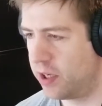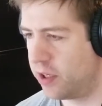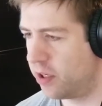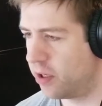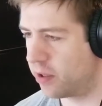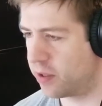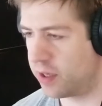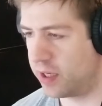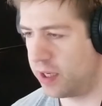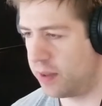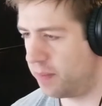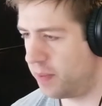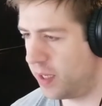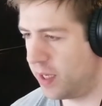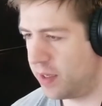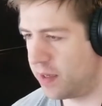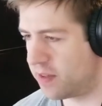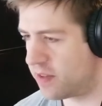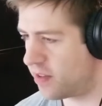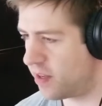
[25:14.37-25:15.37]
you're going to be
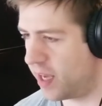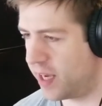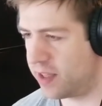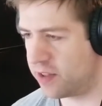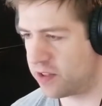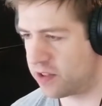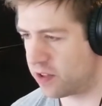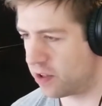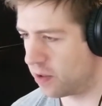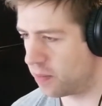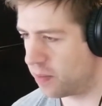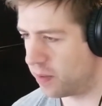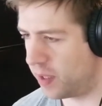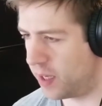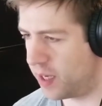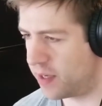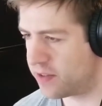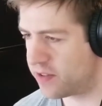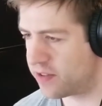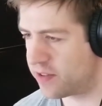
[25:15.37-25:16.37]
in a slight
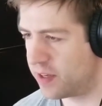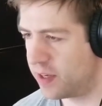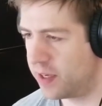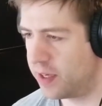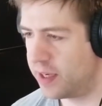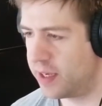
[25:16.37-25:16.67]
surplus.